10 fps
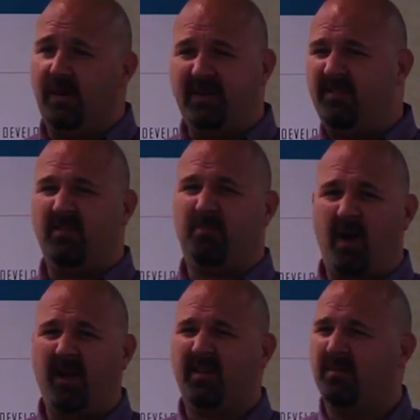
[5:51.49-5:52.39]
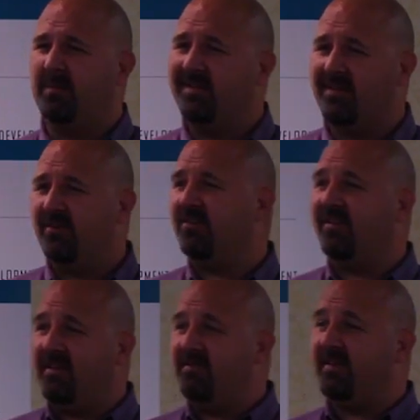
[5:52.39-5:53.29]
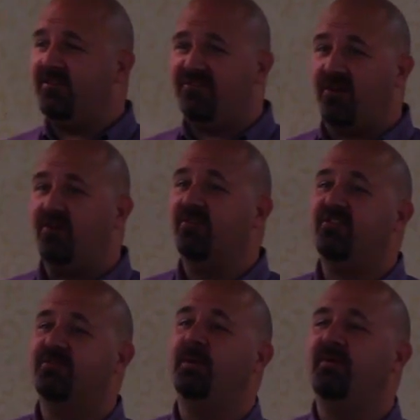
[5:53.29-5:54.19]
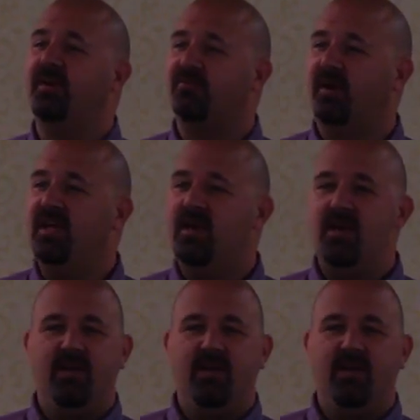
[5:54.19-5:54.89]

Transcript: Even though they're a product company, they sell an experience, right?